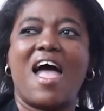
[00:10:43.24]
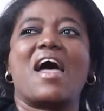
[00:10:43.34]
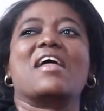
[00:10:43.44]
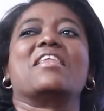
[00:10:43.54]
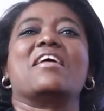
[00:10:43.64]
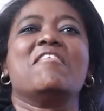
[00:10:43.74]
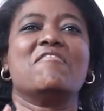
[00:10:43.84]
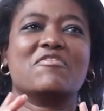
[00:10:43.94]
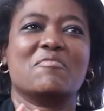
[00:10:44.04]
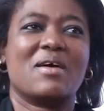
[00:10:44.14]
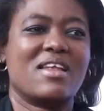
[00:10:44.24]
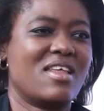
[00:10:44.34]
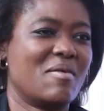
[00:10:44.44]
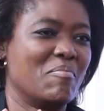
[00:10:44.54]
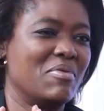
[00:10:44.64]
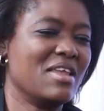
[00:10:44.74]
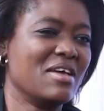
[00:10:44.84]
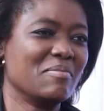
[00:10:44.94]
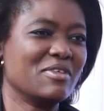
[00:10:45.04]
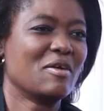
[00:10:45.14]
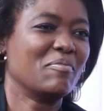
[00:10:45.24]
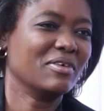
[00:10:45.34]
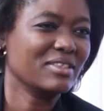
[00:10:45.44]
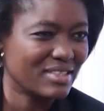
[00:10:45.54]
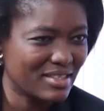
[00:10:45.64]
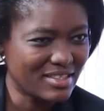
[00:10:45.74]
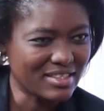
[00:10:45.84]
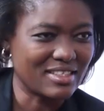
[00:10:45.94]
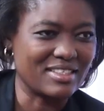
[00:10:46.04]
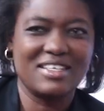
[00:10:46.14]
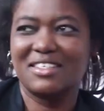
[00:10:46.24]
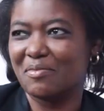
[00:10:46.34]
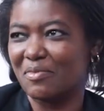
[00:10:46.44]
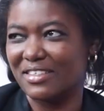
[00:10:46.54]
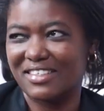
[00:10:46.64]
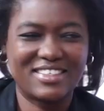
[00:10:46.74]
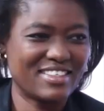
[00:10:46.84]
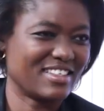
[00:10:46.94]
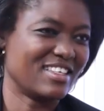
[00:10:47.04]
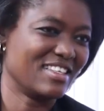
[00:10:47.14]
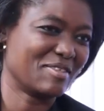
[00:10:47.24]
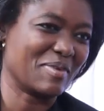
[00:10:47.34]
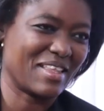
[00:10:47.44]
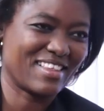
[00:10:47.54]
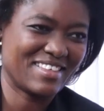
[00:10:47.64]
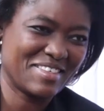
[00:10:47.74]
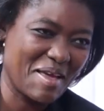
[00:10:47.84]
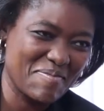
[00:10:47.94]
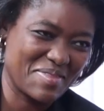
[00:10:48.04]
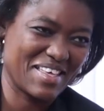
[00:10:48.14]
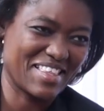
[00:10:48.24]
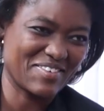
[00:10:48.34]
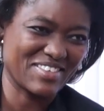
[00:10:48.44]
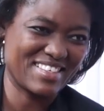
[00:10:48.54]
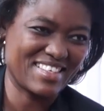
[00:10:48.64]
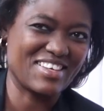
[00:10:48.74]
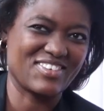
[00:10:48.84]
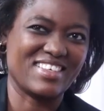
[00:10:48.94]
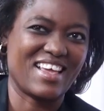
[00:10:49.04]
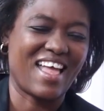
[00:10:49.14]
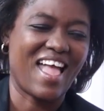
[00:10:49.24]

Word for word: And everybody blamed politicians. These politicians, this was the same thing that we see today.